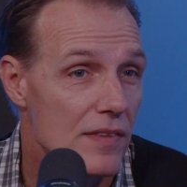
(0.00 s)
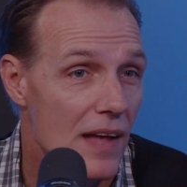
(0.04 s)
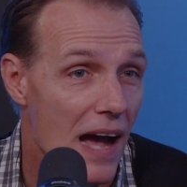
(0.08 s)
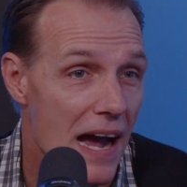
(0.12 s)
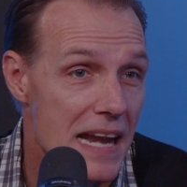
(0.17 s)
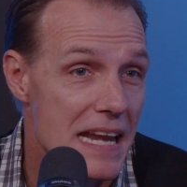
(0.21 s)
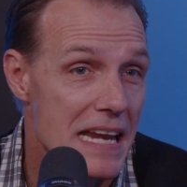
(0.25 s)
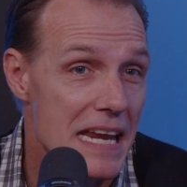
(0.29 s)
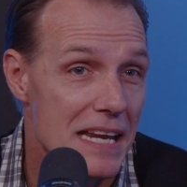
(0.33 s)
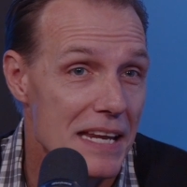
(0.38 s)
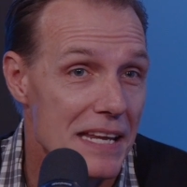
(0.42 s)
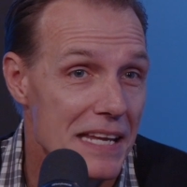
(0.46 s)
I
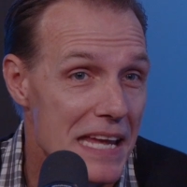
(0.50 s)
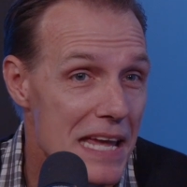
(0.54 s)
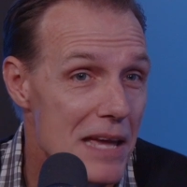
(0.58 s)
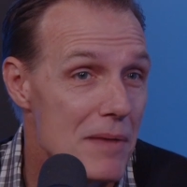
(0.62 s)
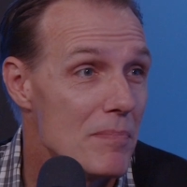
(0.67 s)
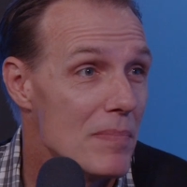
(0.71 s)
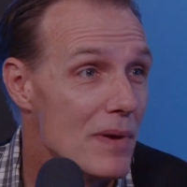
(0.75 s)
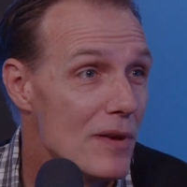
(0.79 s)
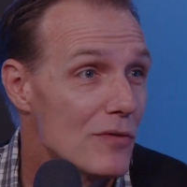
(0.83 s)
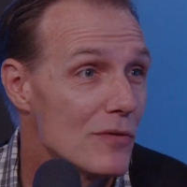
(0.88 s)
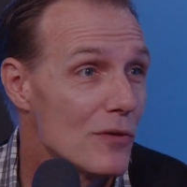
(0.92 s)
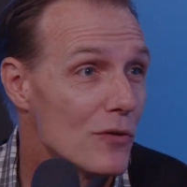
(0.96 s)
need to
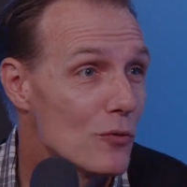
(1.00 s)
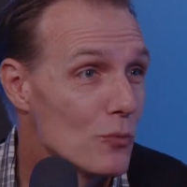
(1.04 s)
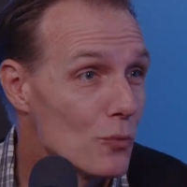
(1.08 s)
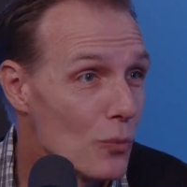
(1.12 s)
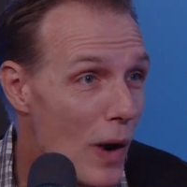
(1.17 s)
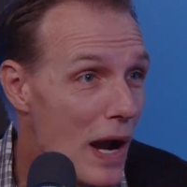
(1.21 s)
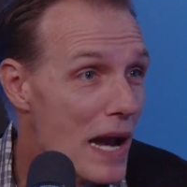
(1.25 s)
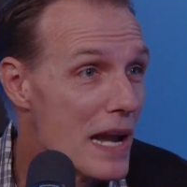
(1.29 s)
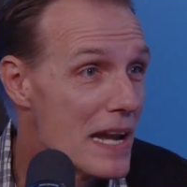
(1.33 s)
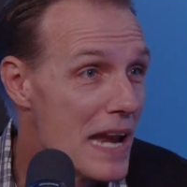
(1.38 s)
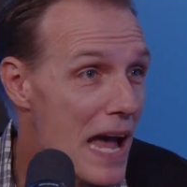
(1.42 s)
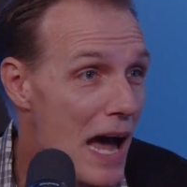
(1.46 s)
get business
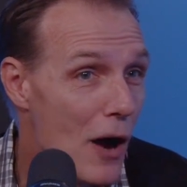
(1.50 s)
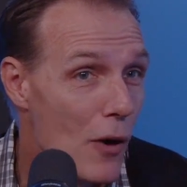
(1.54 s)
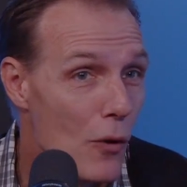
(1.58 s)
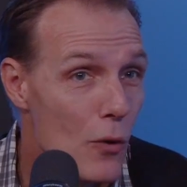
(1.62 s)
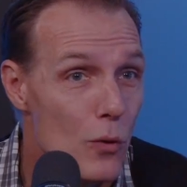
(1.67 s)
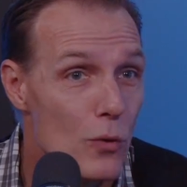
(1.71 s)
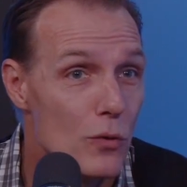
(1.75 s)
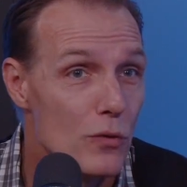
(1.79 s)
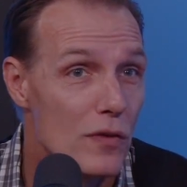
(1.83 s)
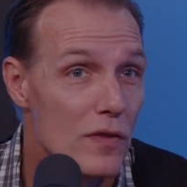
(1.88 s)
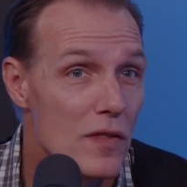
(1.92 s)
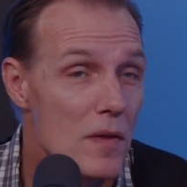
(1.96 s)
right now.
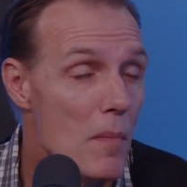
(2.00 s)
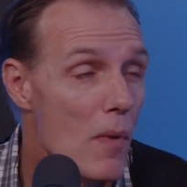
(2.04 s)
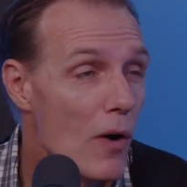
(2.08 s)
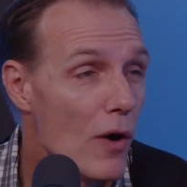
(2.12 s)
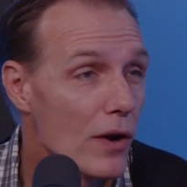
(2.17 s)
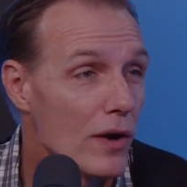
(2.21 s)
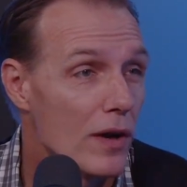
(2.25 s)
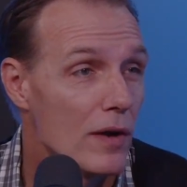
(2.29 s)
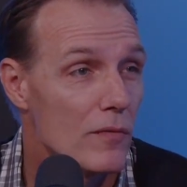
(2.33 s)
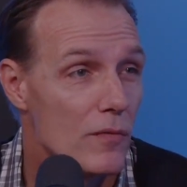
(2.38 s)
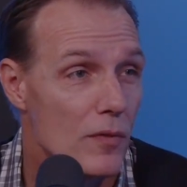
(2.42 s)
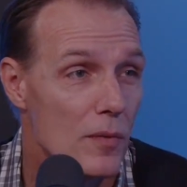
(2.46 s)
Who's in the
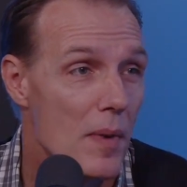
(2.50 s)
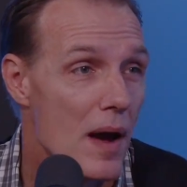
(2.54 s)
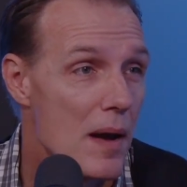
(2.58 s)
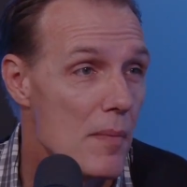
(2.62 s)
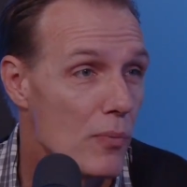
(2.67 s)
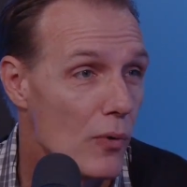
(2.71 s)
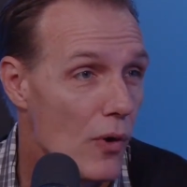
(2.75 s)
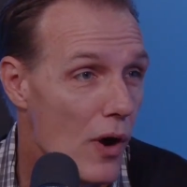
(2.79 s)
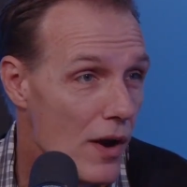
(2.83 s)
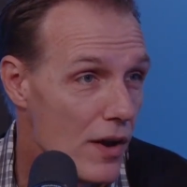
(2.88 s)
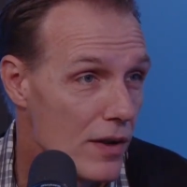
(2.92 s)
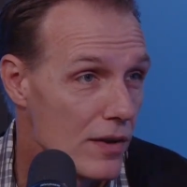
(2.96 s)
market for my
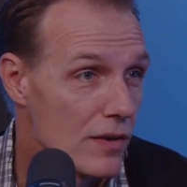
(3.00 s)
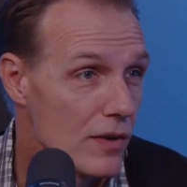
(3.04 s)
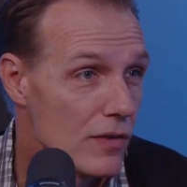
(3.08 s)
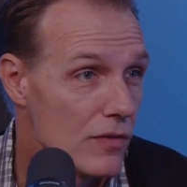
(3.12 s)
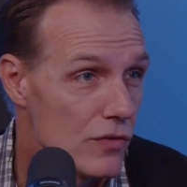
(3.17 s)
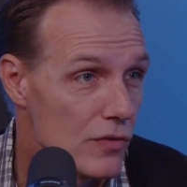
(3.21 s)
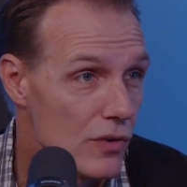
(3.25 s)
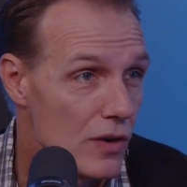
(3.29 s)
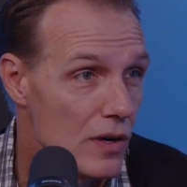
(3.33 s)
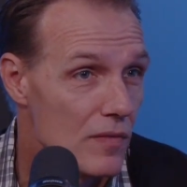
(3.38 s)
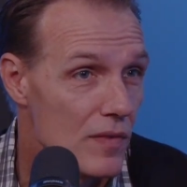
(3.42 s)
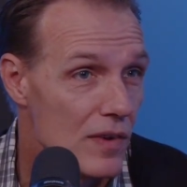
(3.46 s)
product and
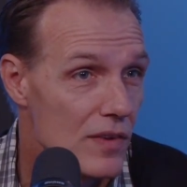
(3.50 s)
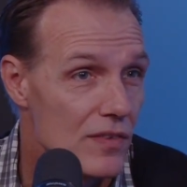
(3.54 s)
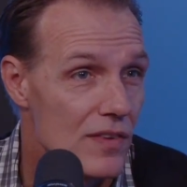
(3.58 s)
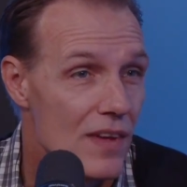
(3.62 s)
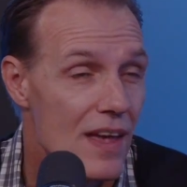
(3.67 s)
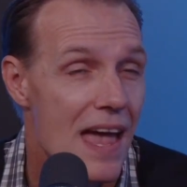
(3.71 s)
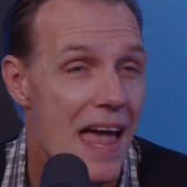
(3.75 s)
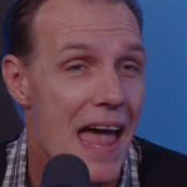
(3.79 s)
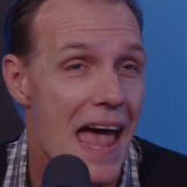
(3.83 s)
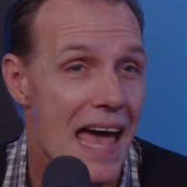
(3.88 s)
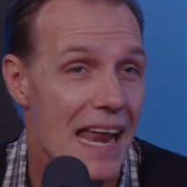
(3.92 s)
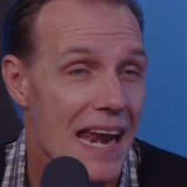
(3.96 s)
service,
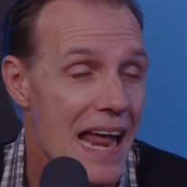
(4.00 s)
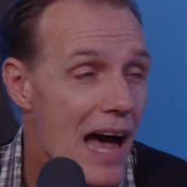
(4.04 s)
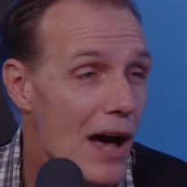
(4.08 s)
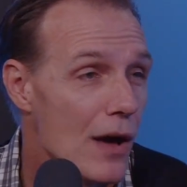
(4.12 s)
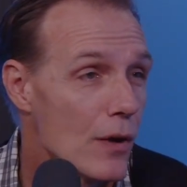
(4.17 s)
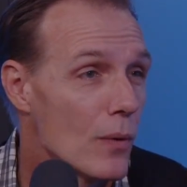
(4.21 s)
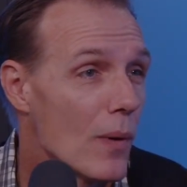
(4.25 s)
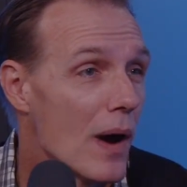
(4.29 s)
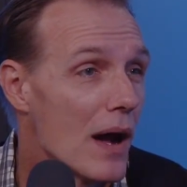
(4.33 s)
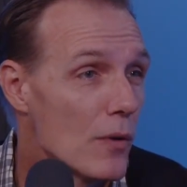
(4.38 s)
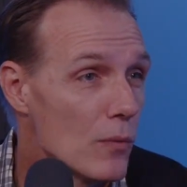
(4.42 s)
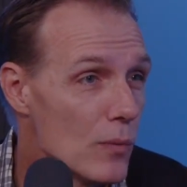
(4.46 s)
and how
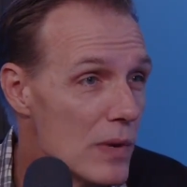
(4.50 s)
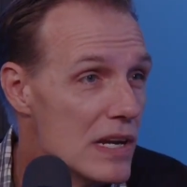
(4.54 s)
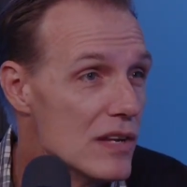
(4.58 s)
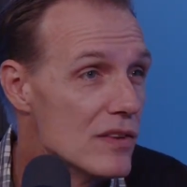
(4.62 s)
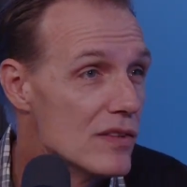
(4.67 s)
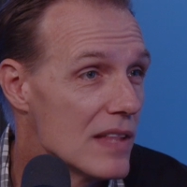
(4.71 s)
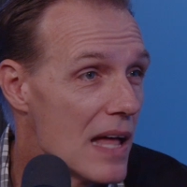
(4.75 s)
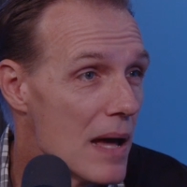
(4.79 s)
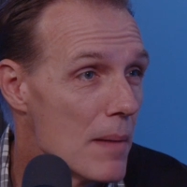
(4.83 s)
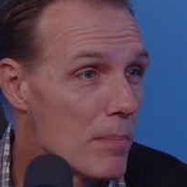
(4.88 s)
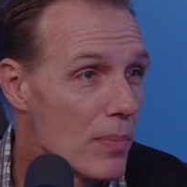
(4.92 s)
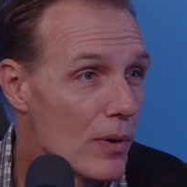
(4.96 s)
do I
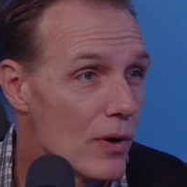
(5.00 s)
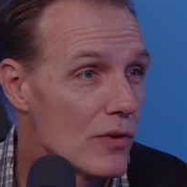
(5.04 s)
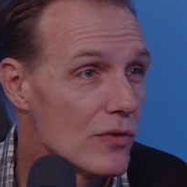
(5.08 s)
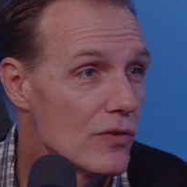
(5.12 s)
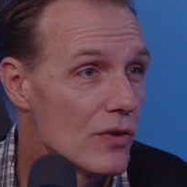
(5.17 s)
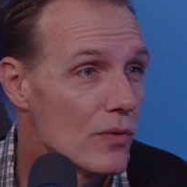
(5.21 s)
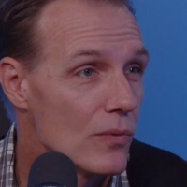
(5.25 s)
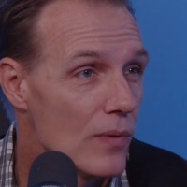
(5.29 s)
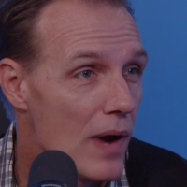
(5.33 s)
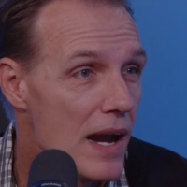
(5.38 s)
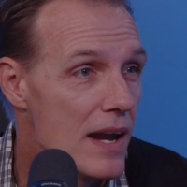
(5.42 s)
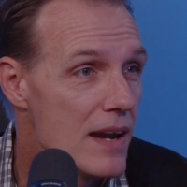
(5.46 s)
reach that
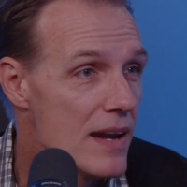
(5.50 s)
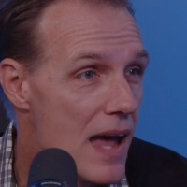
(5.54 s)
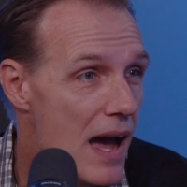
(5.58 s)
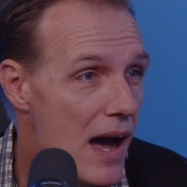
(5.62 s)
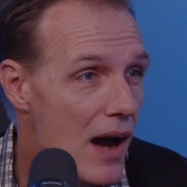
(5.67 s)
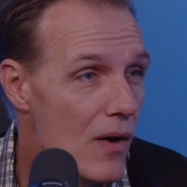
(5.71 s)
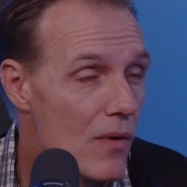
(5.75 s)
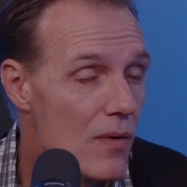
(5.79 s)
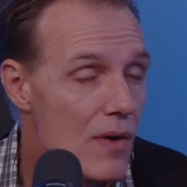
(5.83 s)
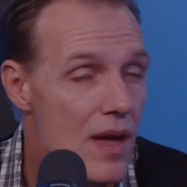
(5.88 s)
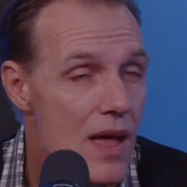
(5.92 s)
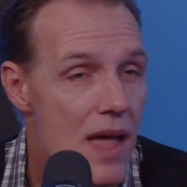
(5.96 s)
person right
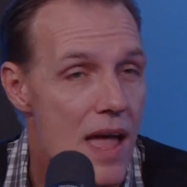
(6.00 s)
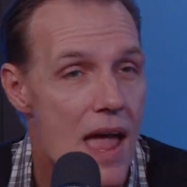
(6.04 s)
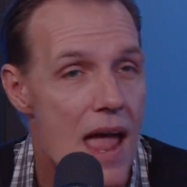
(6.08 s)
now?